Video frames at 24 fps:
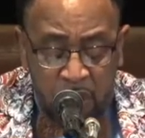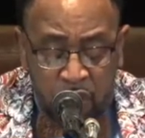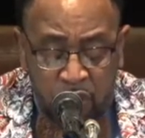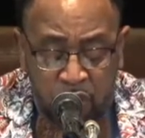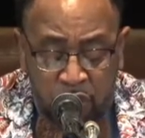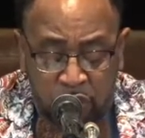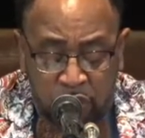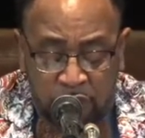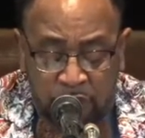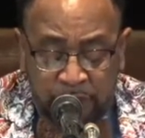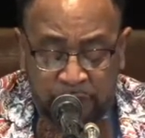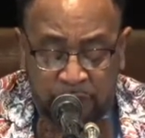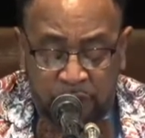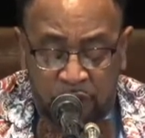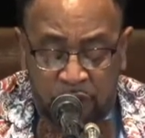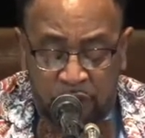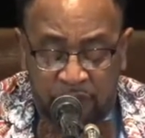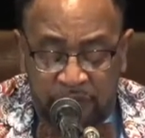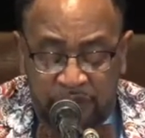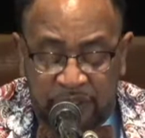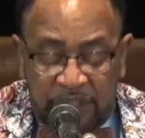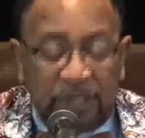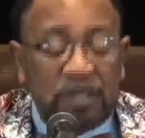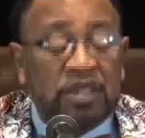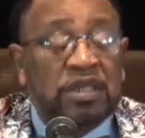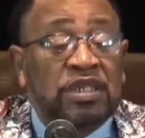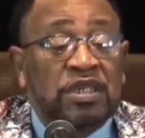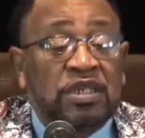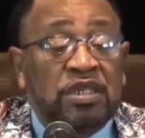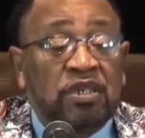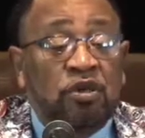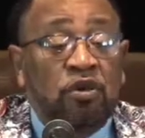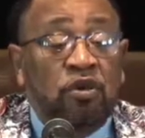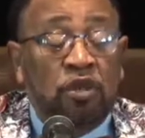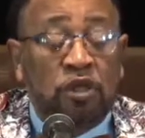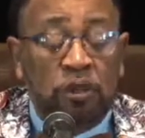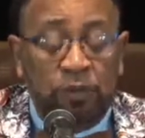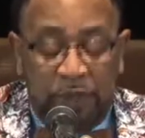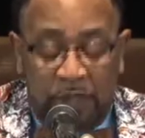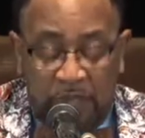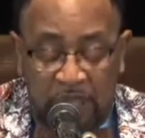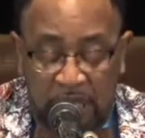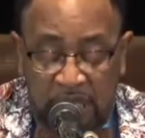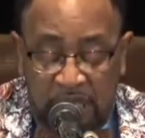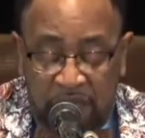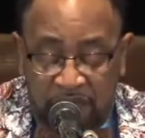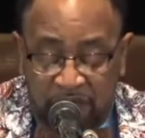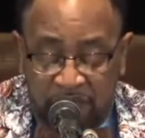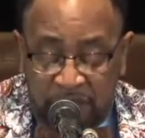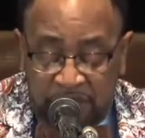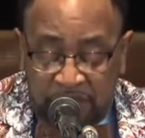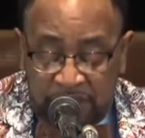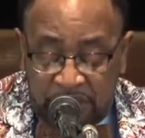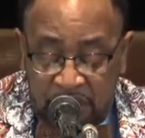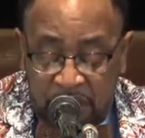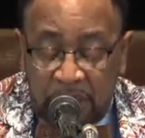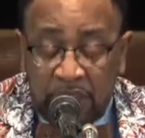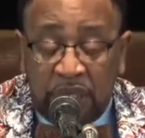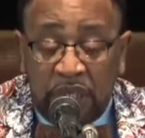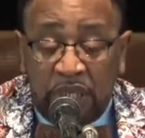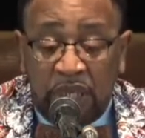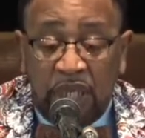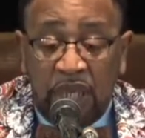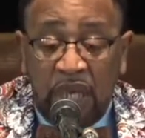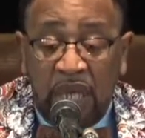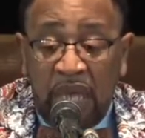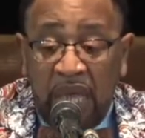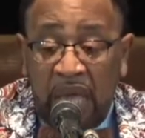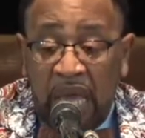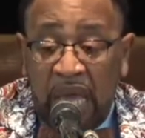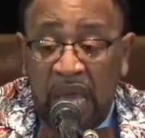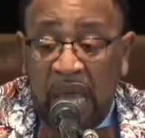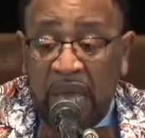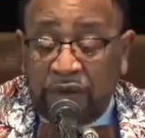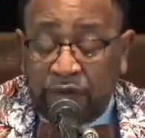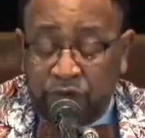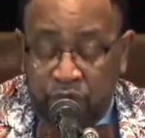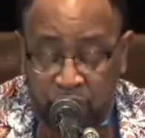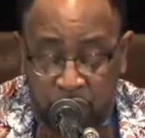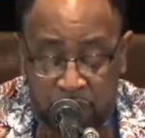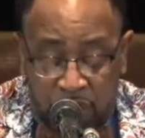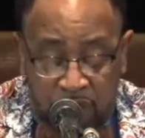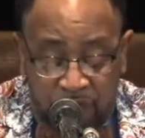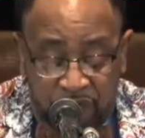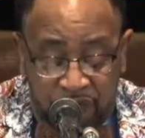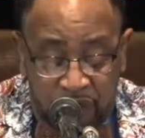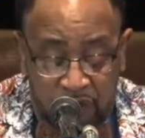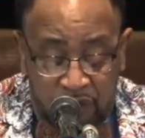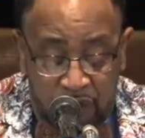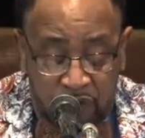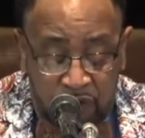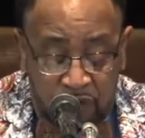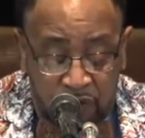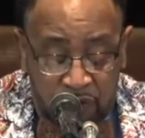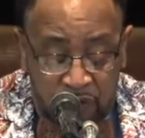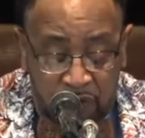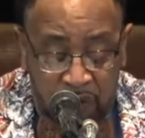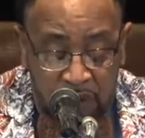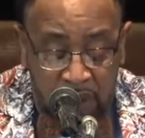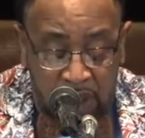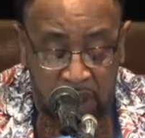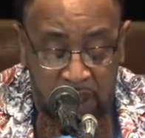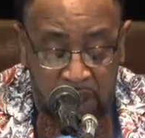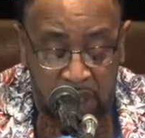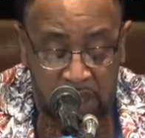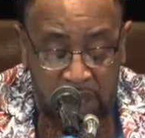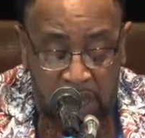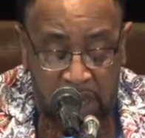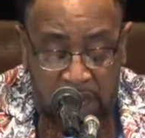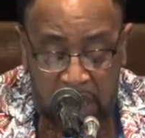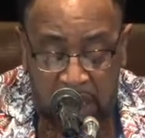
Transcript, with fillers: worship service is going to be every Sunday at 12 noon.